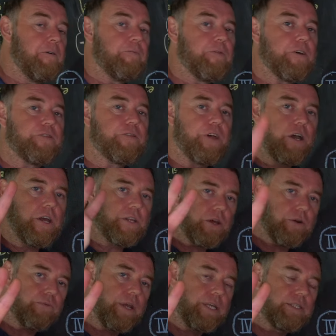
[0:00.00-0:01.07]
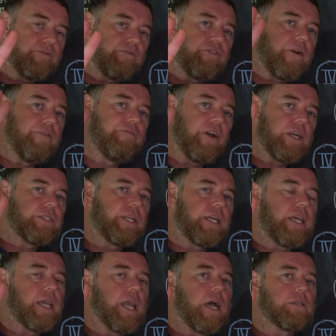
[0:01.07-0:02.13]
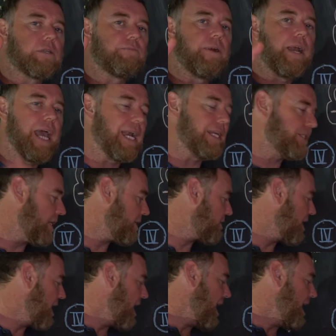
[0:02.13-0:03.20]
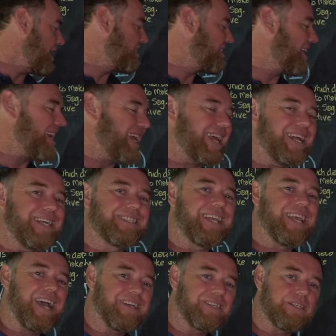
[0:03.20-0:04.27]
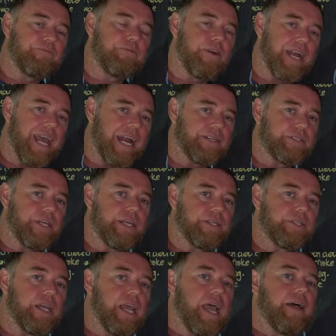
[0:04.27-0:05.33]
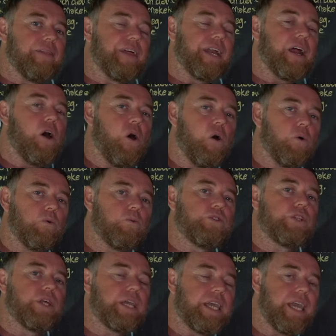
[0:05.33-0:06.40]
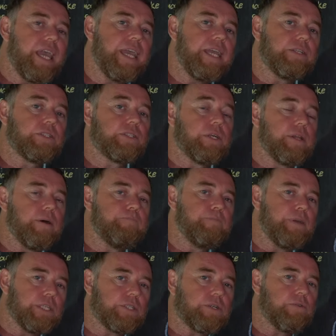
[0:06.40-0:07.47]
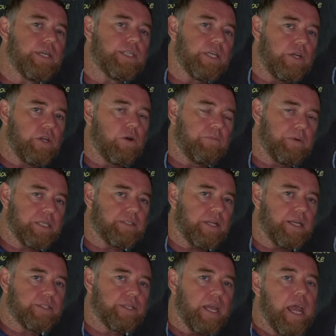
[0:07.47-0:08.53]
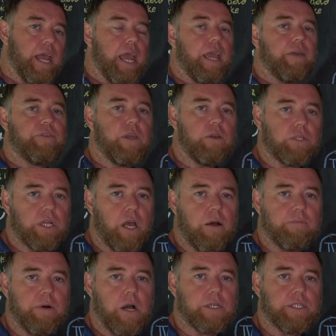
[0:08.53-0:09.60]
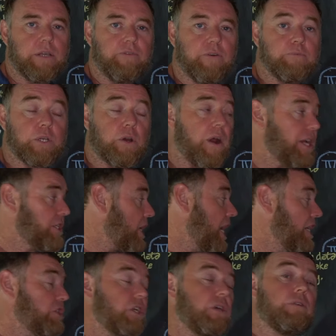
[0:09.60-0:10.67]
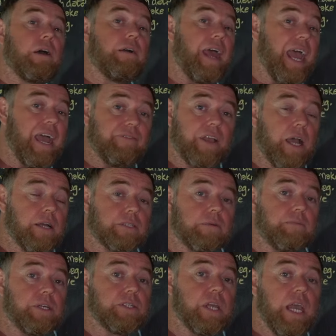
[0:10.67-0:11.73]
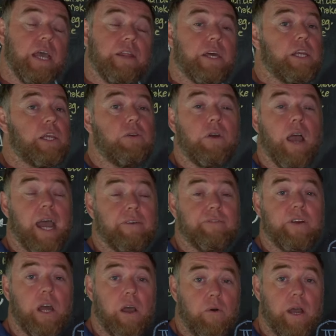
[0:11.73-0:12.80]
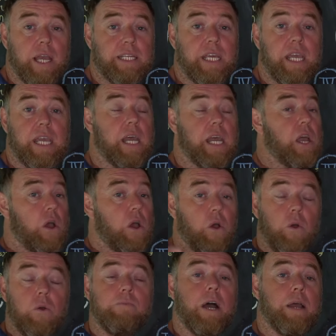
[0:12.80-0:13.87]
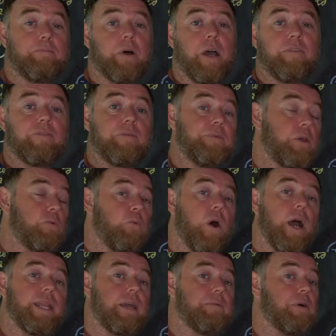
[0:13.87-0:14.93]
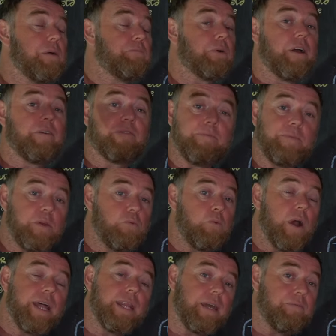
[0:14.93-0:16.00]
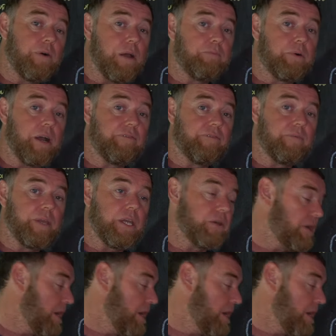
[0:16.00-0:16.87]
The third good reason for investing in customer analysis is that it is customer analysis that holds the keys to the mysteries in your business. If you start marketing from scratch and you don't have customers, then you have no idea who might buy from you, why they might buy from you, where they might buy from you.